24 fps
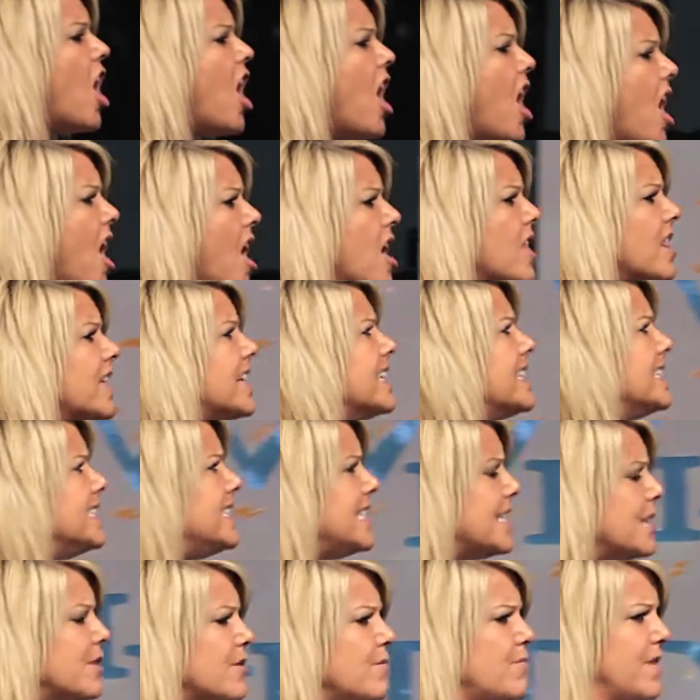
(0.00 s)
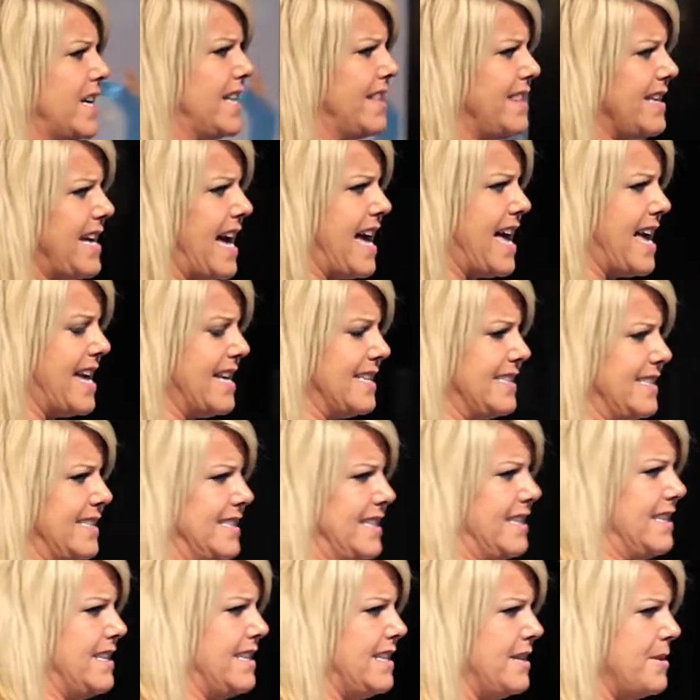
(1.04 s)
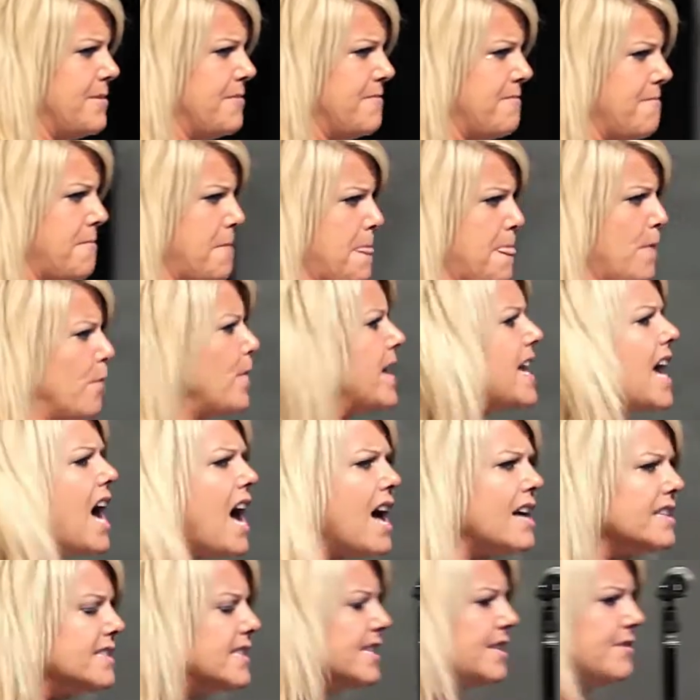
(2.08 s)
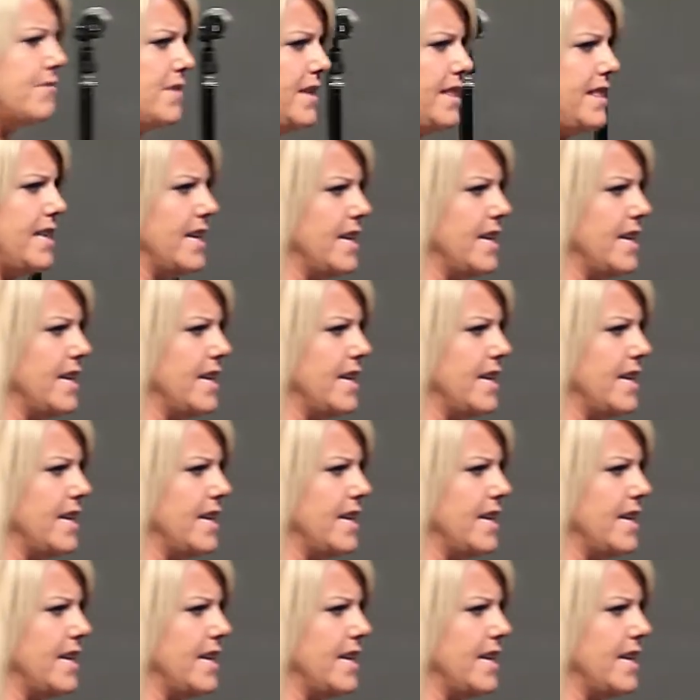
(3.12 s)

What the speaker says: all deal with, guys. We all deal with